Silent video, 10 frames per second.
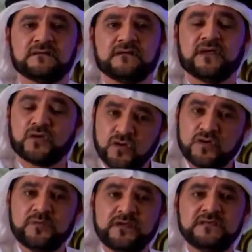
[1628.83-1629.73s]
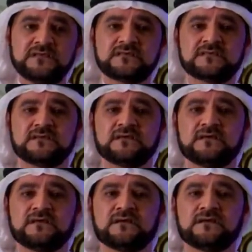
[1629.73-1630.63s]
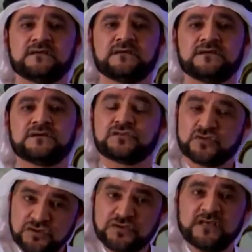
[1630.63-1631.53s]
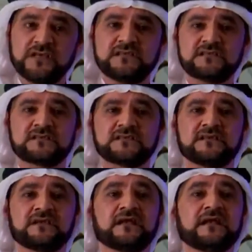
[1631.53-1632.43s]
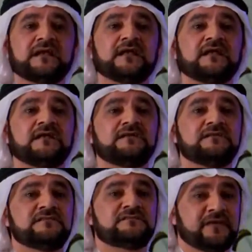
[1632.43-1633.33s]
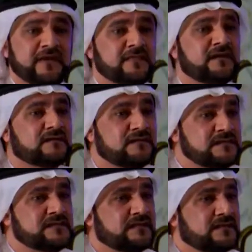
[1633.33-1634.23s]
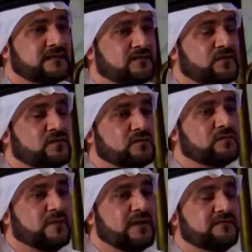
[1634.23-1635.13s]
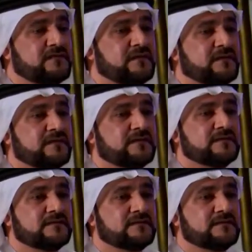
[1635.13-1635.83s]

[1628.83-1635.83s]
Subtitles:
Economy, yes. Social, yes. Faith and religion, what you believe in.